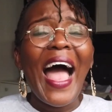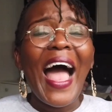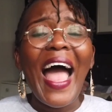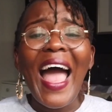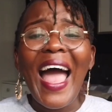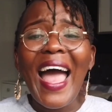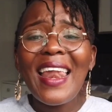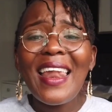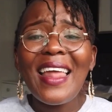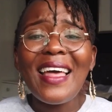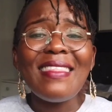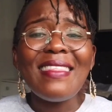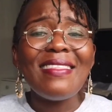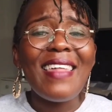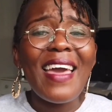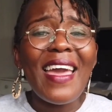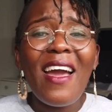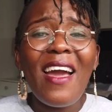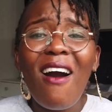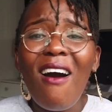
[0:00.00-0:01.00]
and
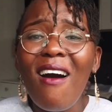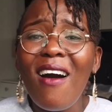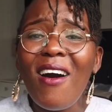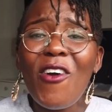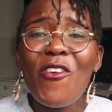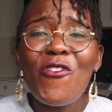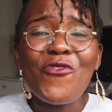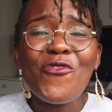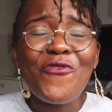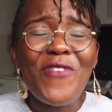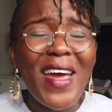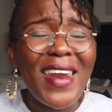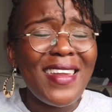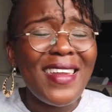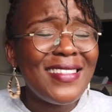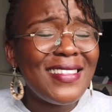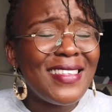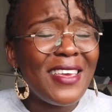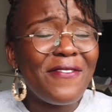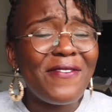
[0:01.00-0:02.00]
they are
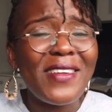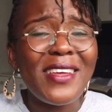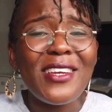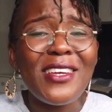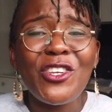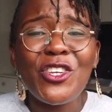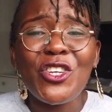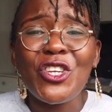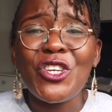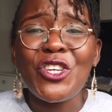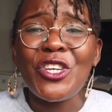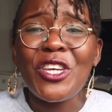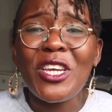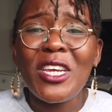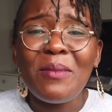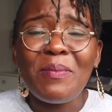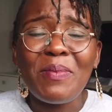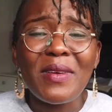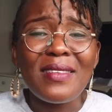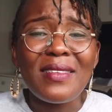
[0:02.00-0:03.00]
relatively
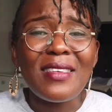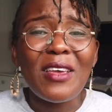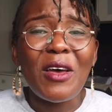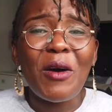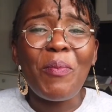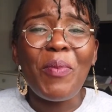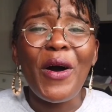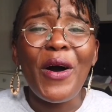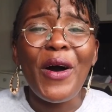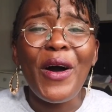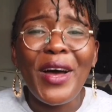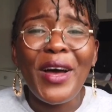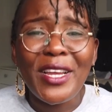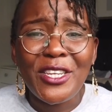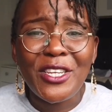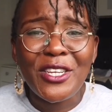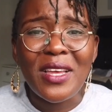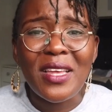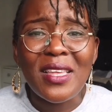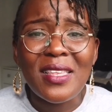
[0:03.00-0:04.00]
cheap to
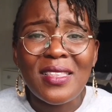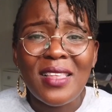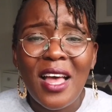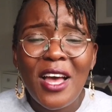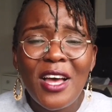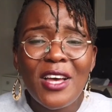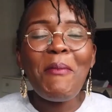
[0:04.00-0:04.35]
purchase.